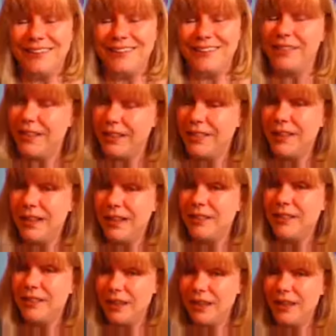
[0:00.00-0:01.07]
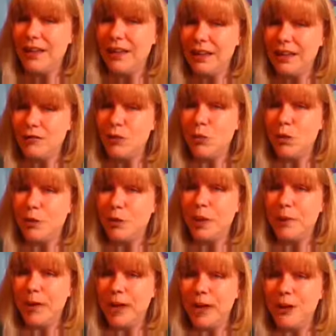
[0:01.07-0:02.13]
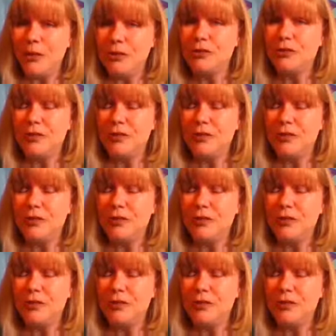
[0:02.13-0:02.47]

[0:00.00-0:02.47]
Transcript: they can. If you walk by my house,